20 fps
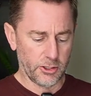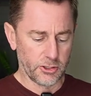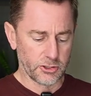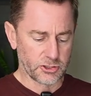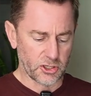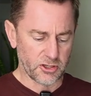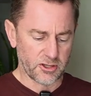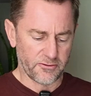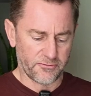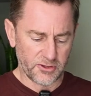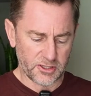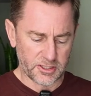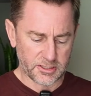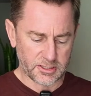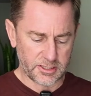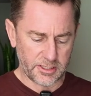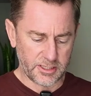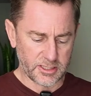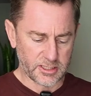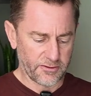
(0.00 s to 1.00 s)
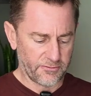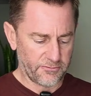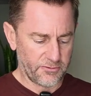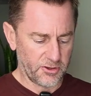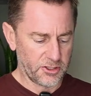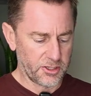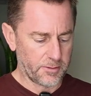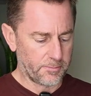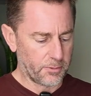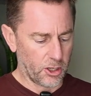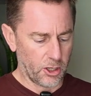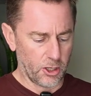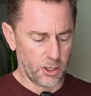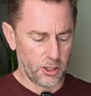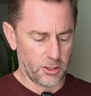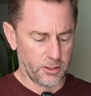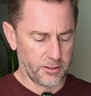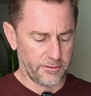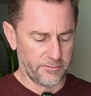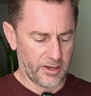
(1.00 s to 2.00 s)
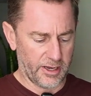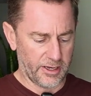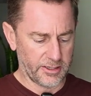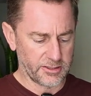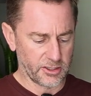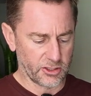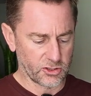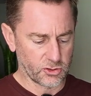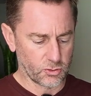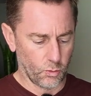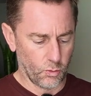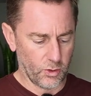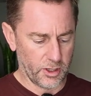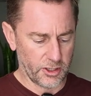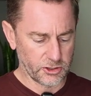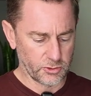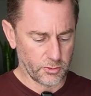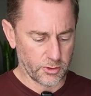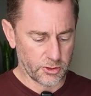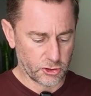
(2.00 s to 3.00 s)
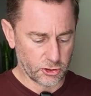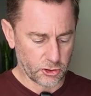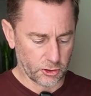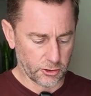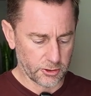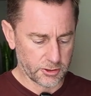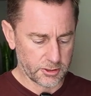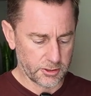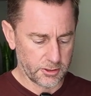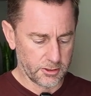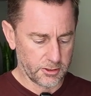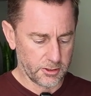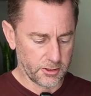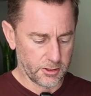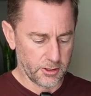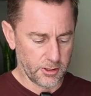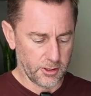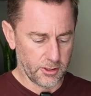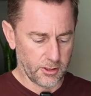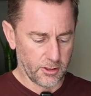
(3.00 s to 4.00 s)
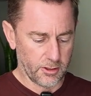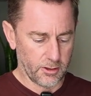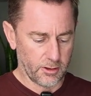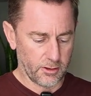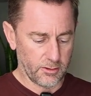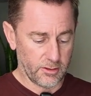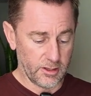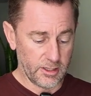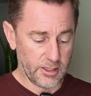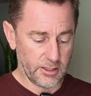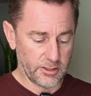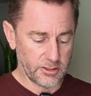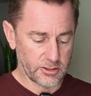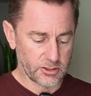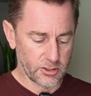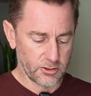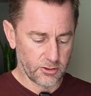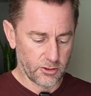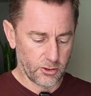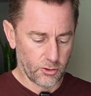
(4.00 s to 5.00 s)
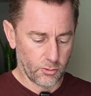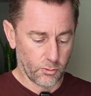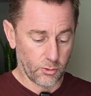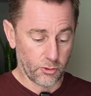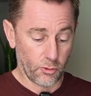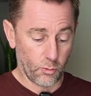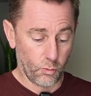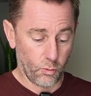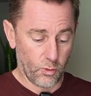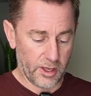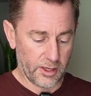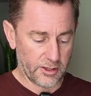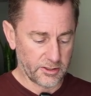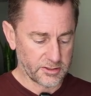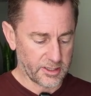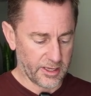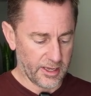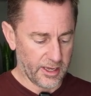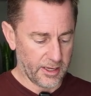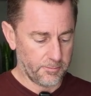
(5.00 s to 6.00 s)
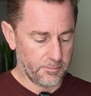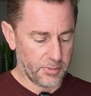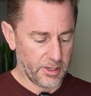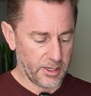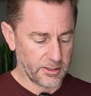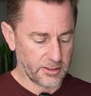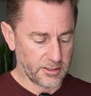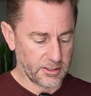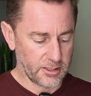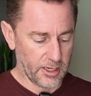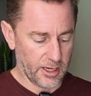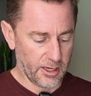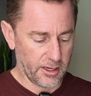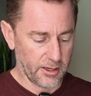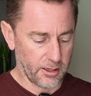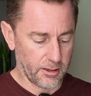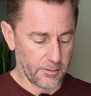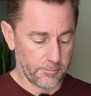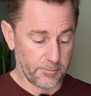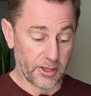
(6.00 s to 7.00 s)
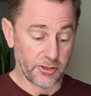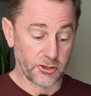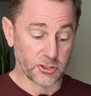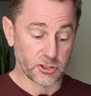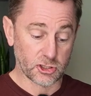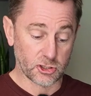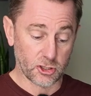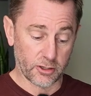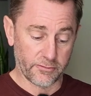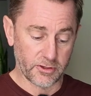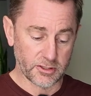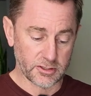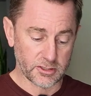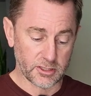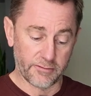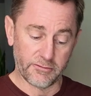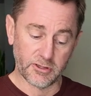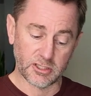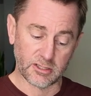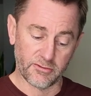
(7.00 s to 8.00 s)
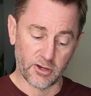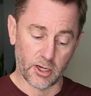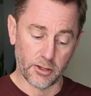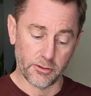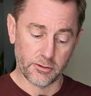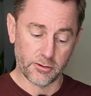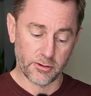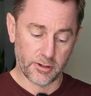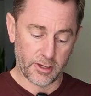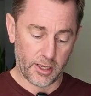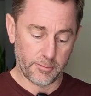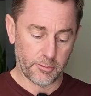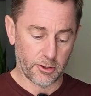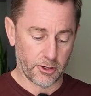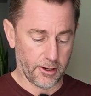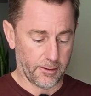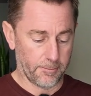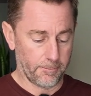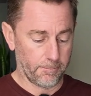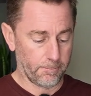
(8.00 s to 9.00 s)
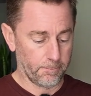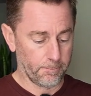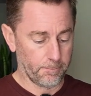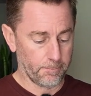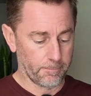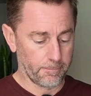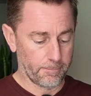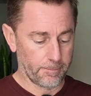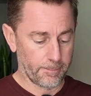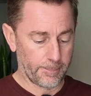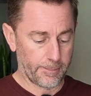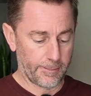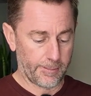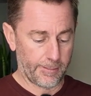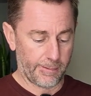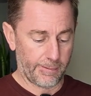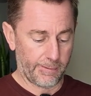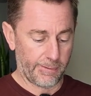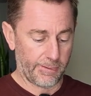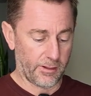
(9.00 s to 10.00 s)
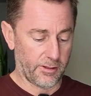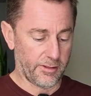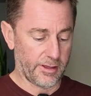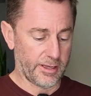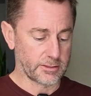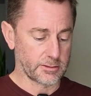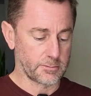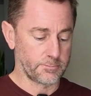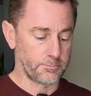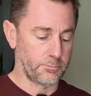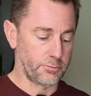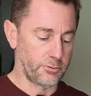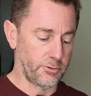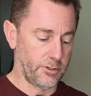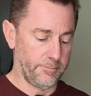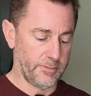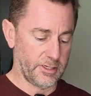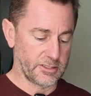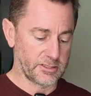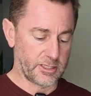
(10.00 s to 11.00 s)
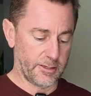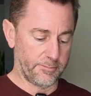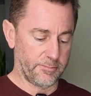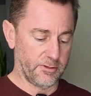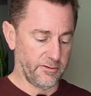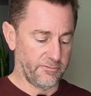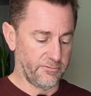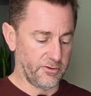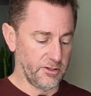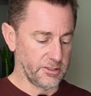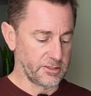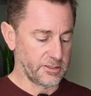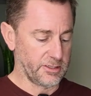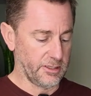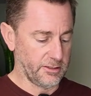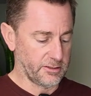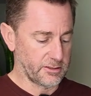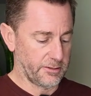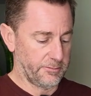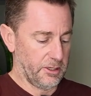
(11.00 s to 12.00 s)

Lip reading: So the Philistines filled up all of Isaac's wells with dirt. These were the wells that had been dug by the servants of his father Abraham. Well, that's pretty messed up of the Philistines.